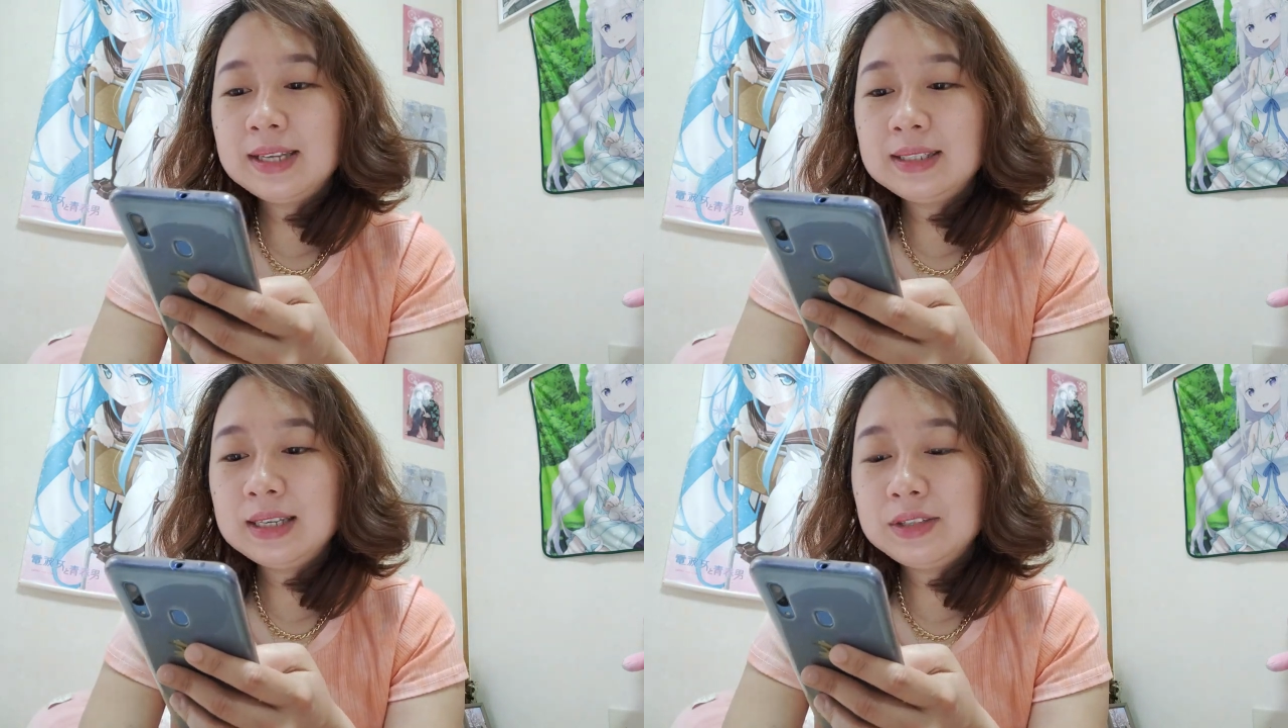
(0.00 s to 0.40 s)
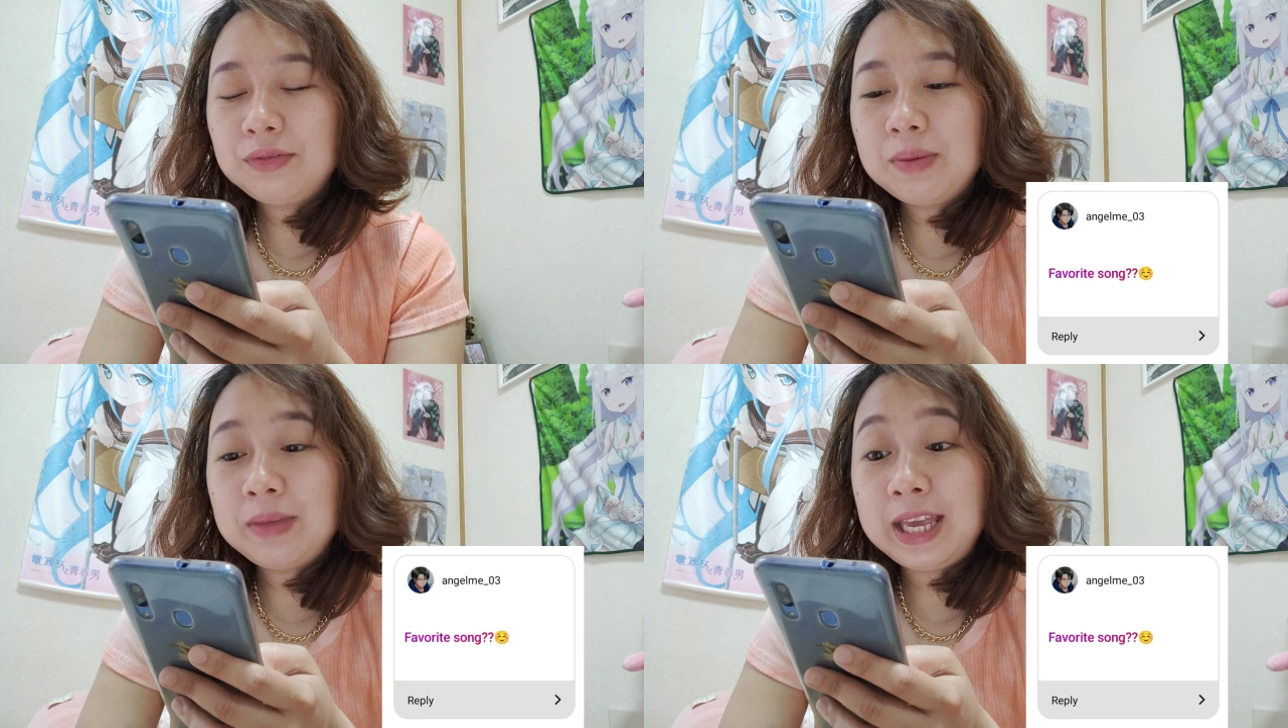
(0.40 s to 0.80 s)
Next is
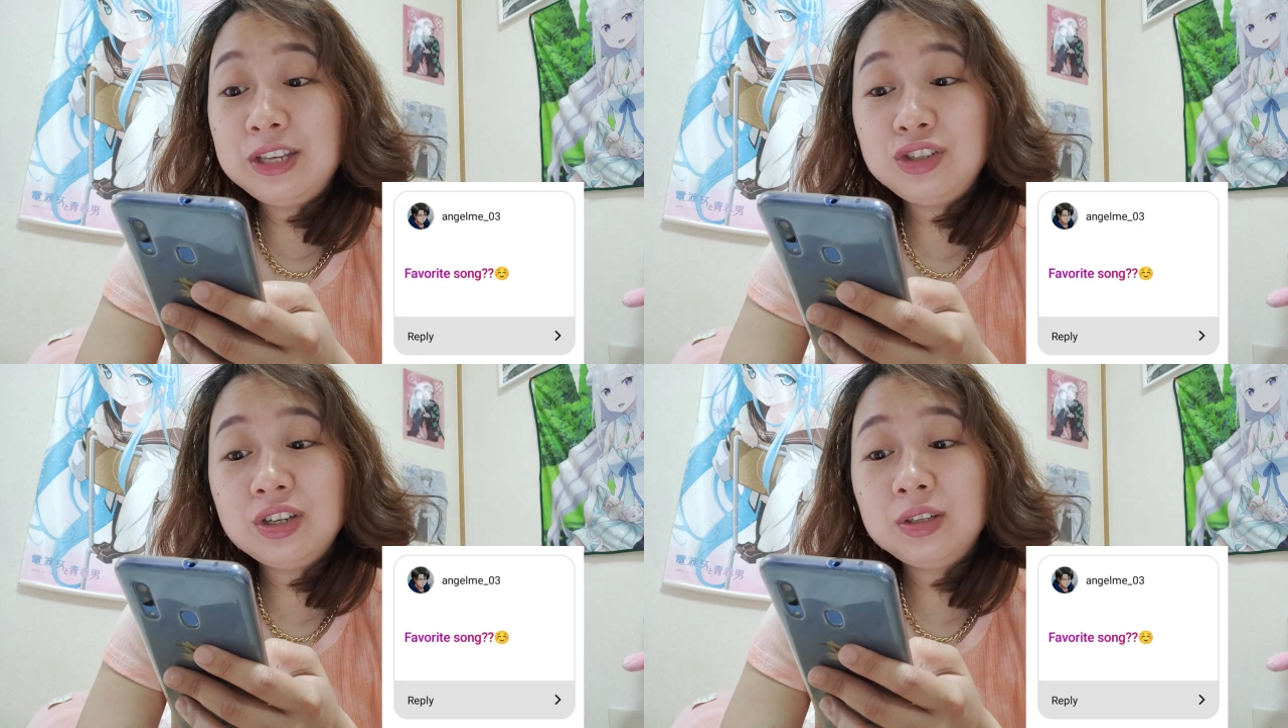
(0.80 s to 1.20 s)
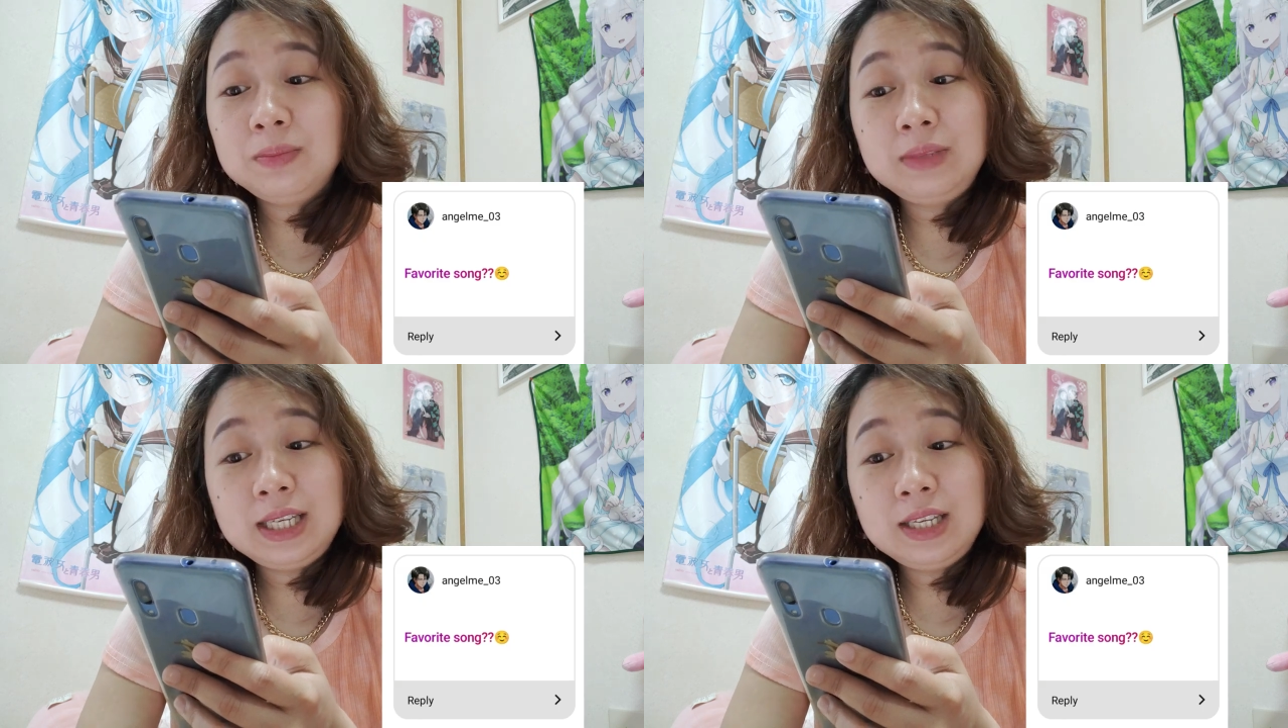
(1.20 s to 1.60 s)
from
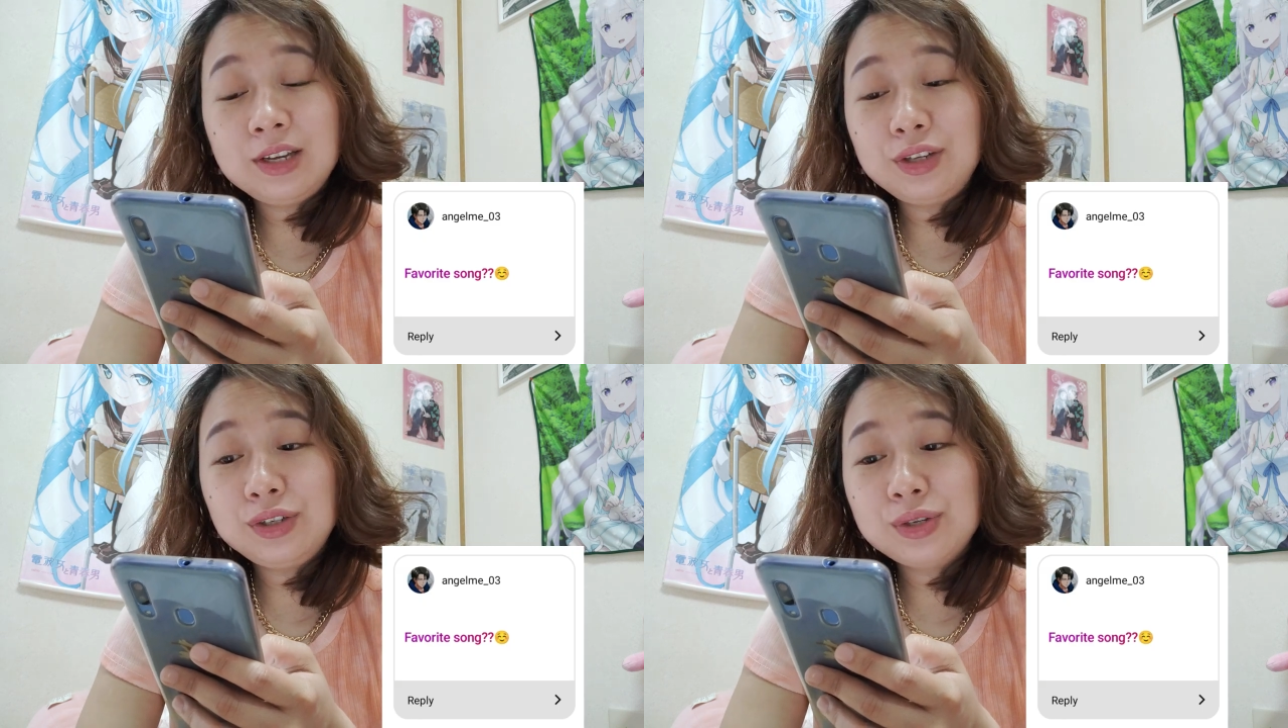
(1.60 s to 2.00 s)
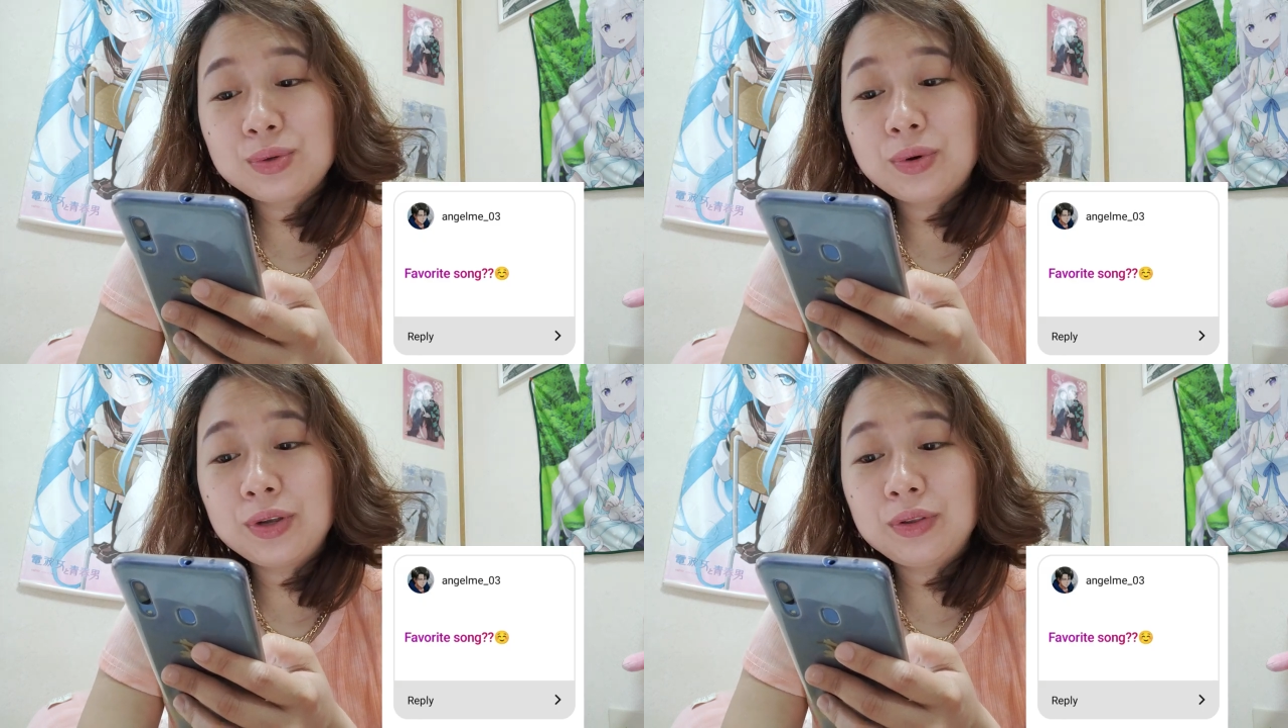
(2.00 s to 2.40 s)

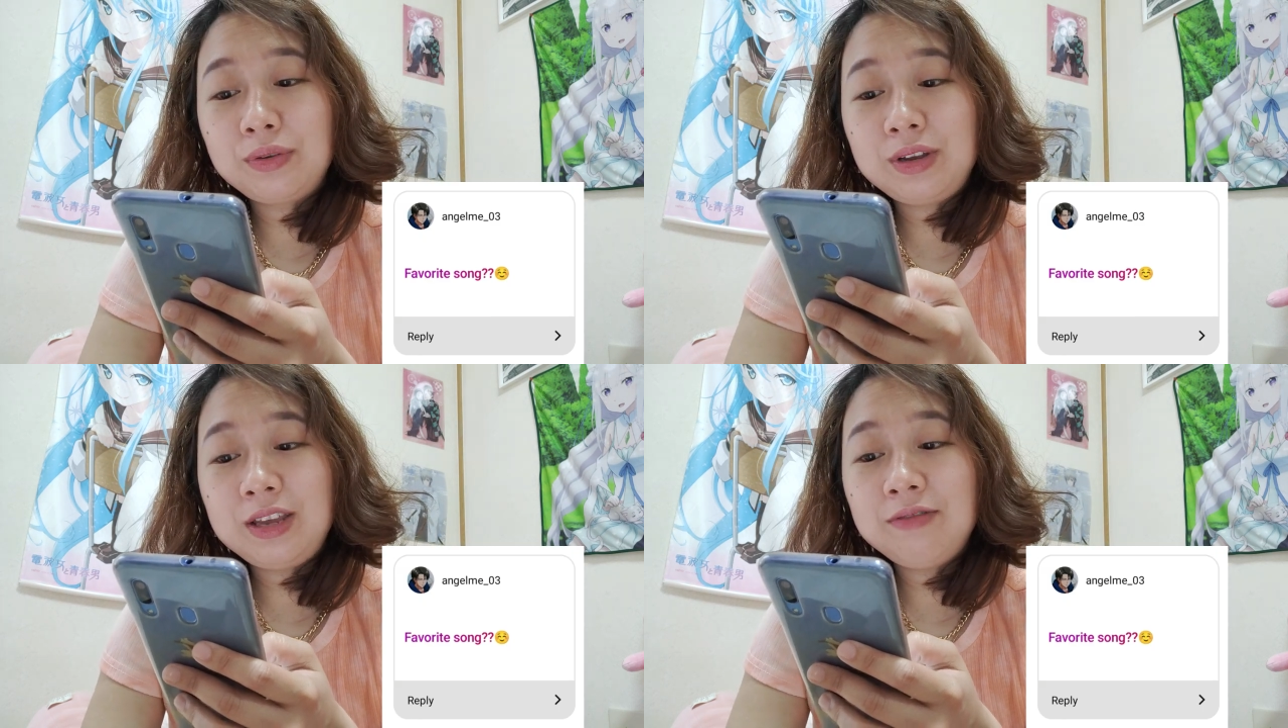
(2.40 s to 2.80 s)
AngelMe_3.